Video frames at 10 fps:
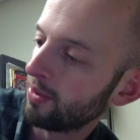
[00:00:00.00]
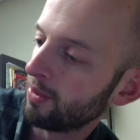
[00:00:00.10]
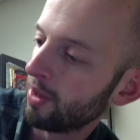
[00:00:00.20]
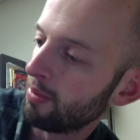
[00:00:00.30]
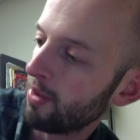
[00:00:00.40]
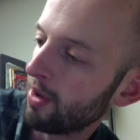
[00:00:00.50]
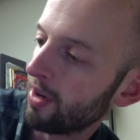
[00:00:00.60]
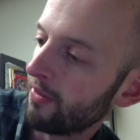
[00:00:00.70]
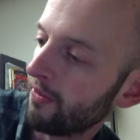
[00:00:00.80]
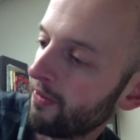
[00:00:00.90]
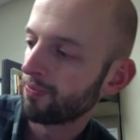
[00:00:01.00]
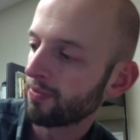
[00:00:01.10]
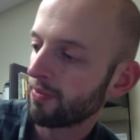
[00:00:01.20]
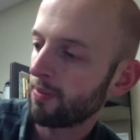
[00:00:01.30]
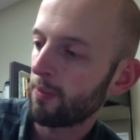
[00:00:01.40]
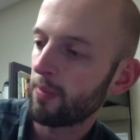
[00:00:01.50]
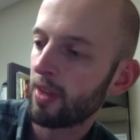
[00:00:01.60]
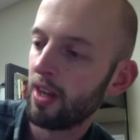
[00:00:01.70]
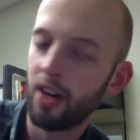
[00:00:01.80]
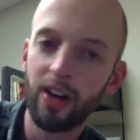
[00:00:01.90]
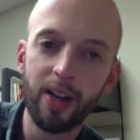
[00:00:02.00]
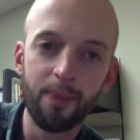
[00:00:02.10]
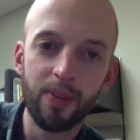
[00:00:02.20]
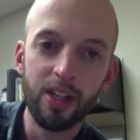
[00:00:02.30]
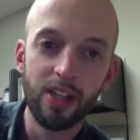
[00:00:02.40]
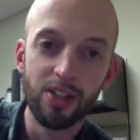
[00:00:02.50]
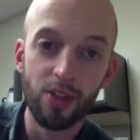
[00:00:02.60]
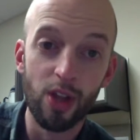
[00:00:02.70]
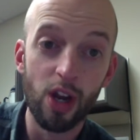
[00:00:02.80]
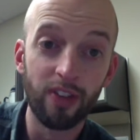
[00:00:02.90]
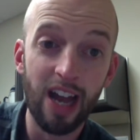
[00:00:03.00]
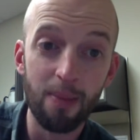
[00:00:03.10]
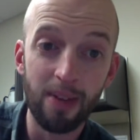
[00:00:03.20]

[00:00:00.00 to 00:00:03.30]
one more. Alright, so there I've got